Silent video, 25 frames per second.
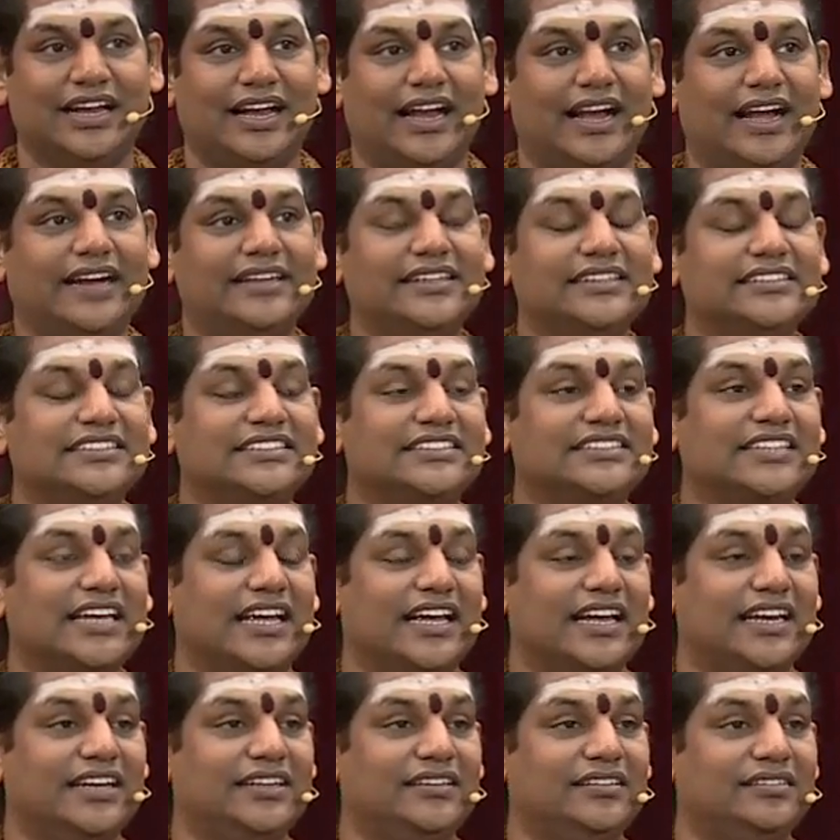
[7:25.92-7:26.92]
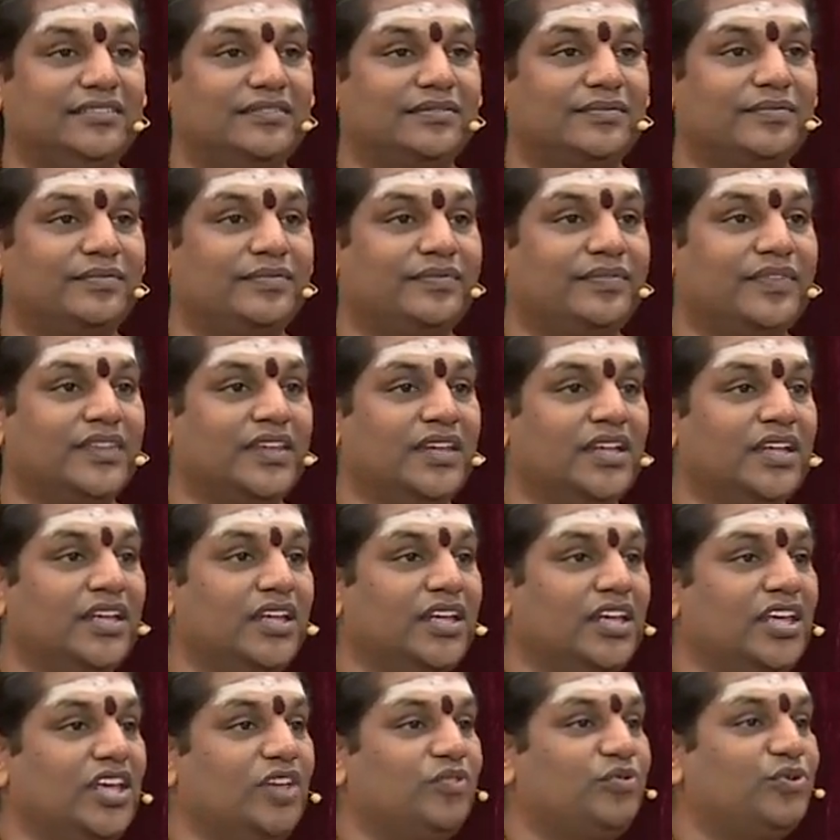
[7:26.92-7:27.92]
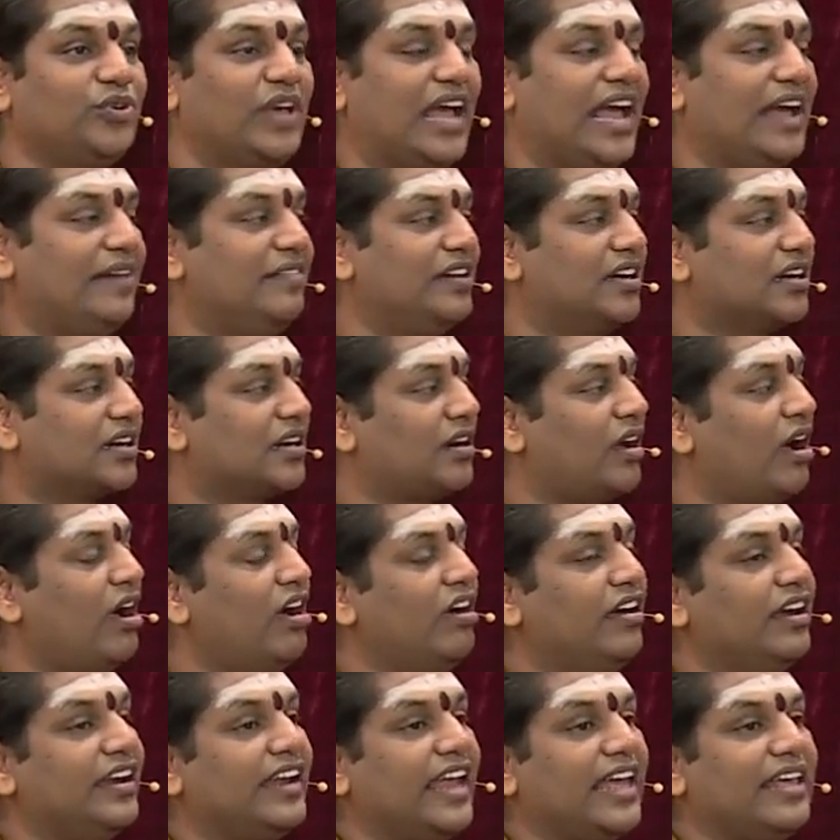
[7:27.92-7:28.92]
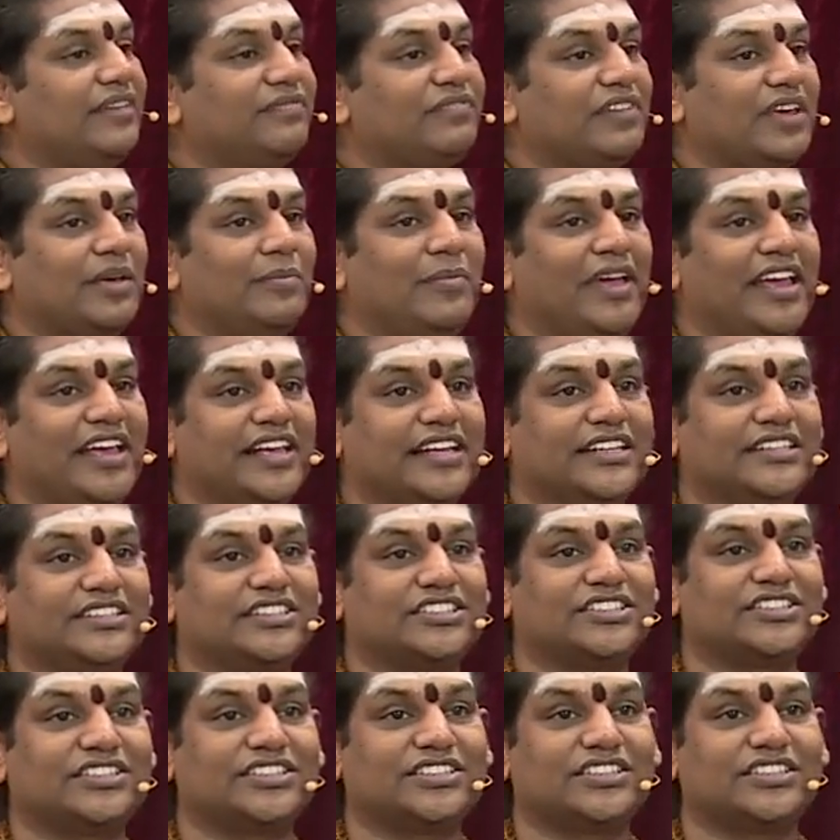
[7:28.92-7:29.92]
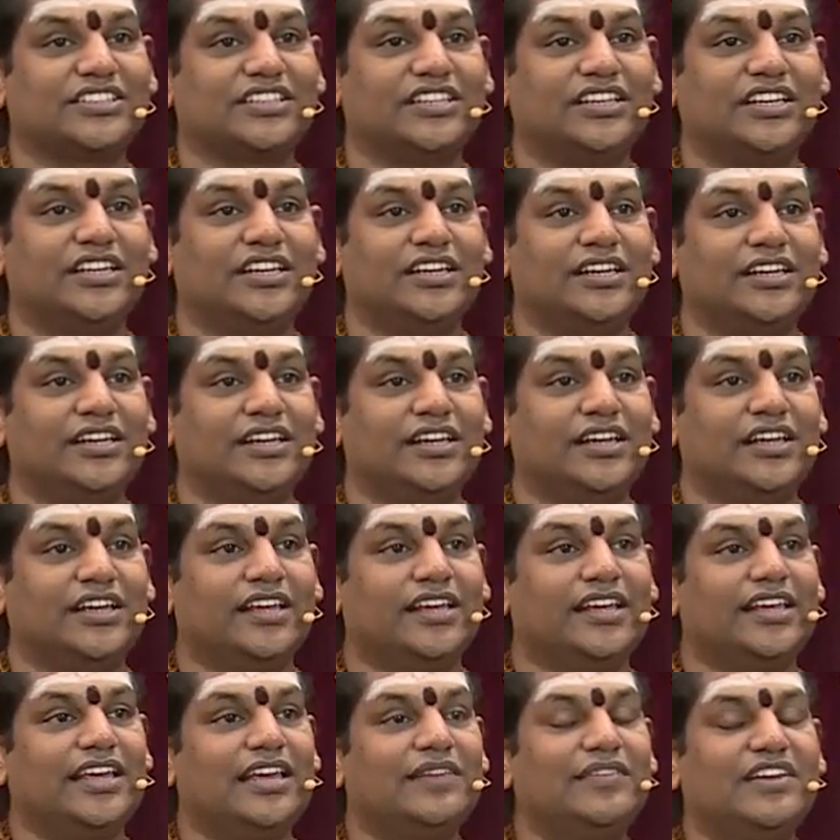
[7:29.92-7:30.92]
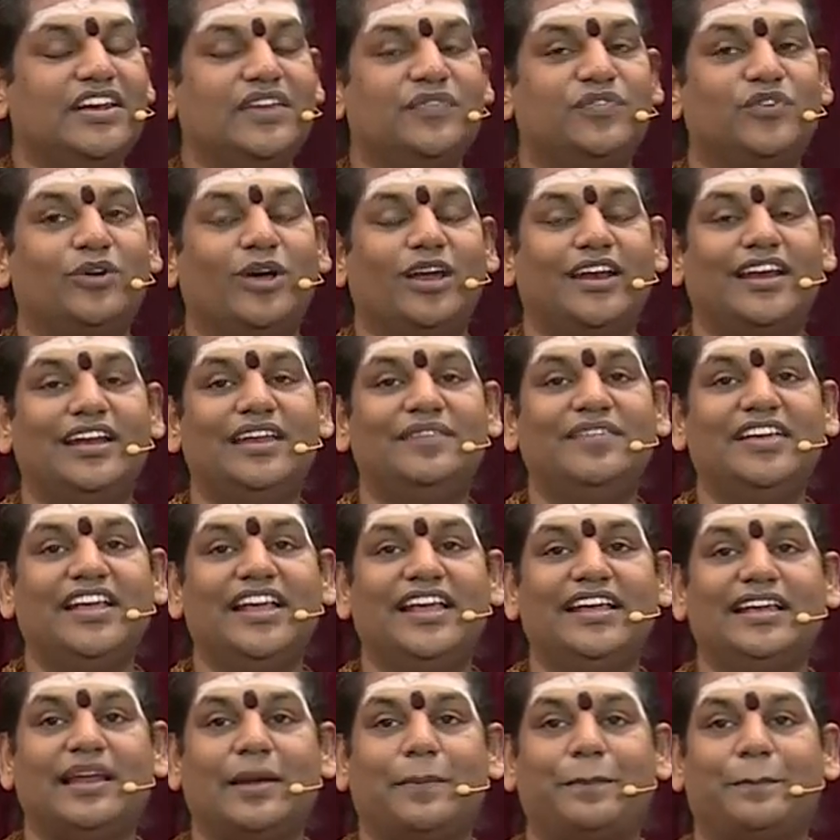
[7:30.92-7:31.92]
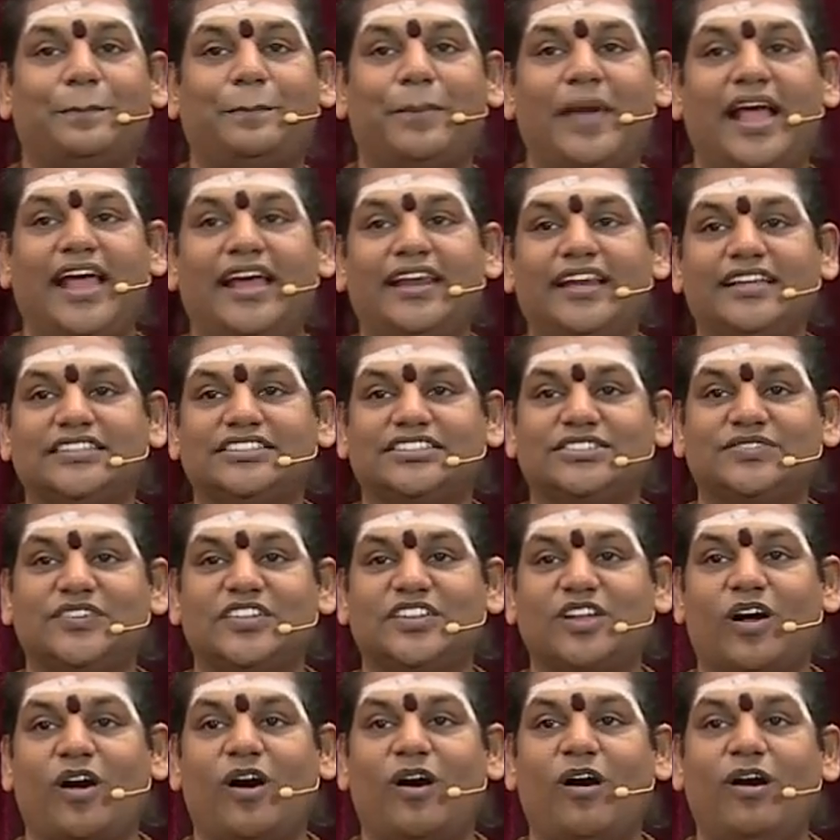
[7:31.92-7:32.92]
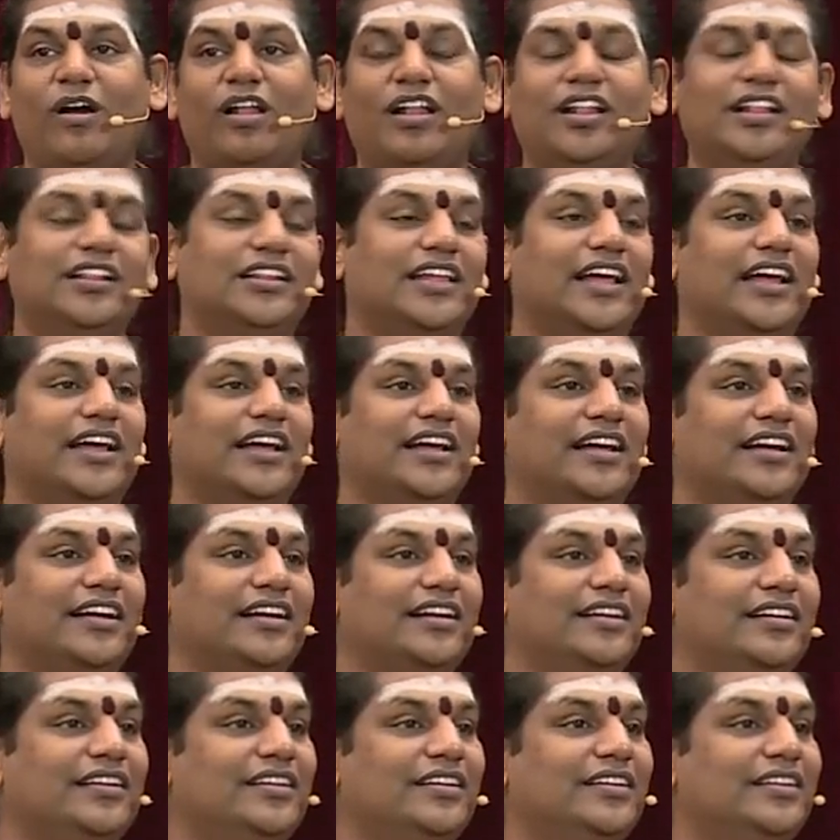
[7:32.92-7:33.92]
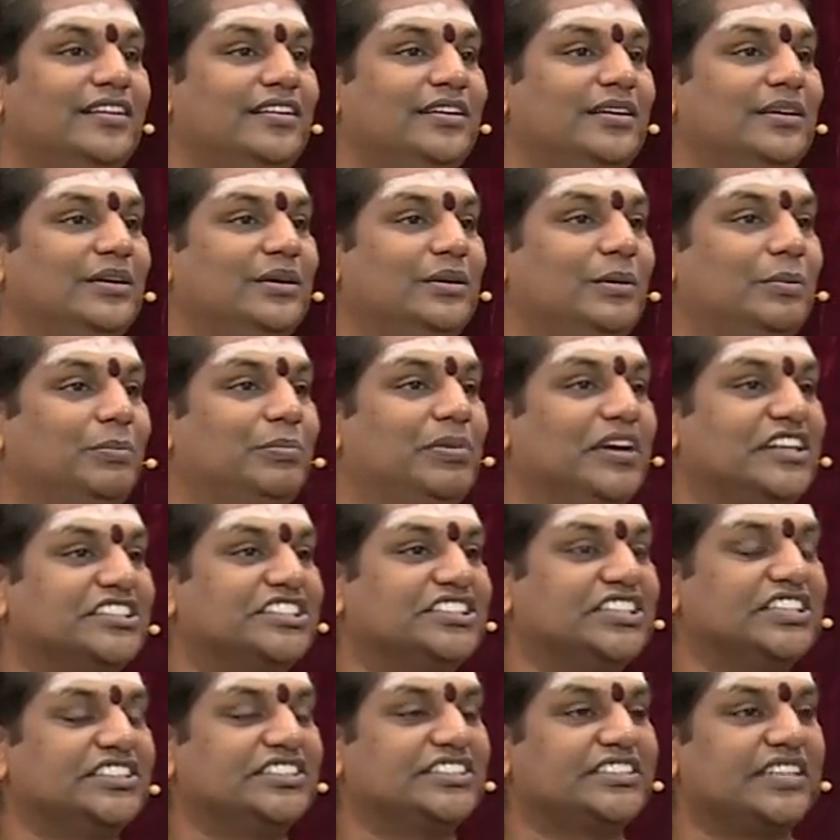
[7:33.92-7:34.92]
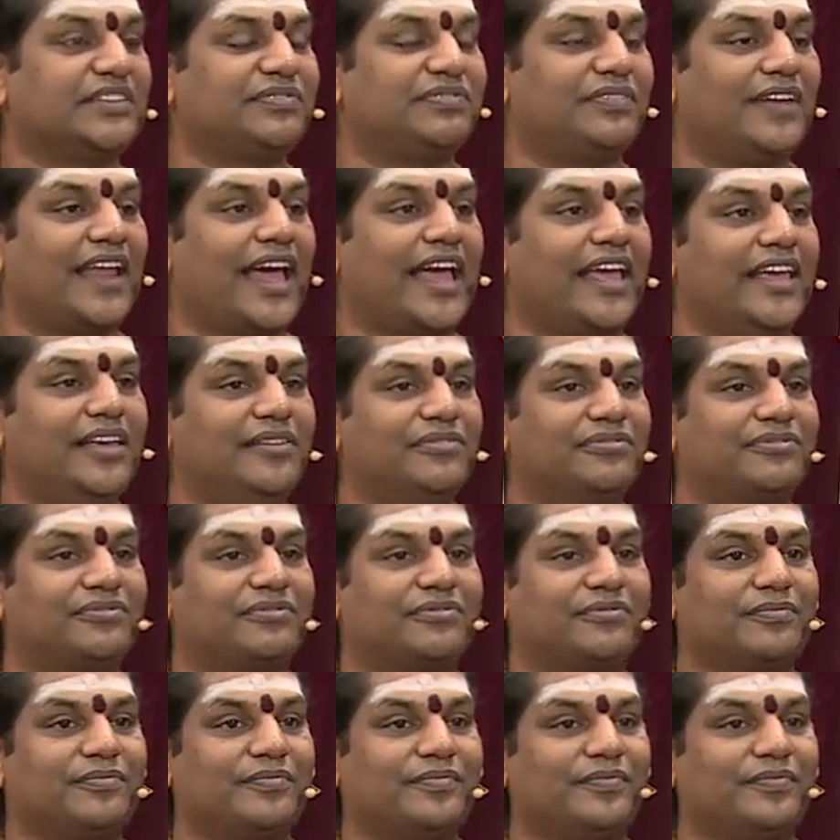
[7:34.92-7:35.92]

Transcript: Understand, if you have a wrong life image, even if you are living in a palace with all the pleasures of life,